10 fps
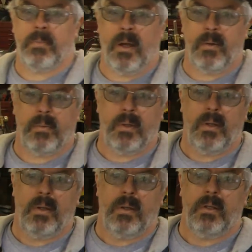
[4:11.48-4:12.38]
my
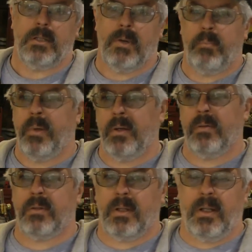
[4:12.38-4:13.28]

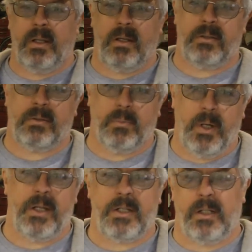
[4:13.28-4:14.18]
build list,
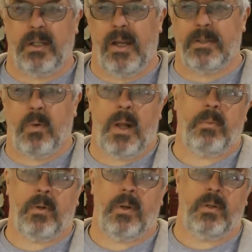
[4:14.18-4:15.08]
wish list, what
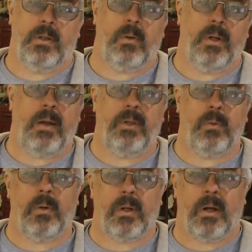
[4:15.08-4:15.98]
I'm going to do, whatever you
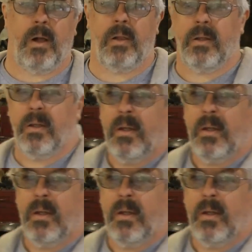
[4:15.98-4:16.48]
want to call it.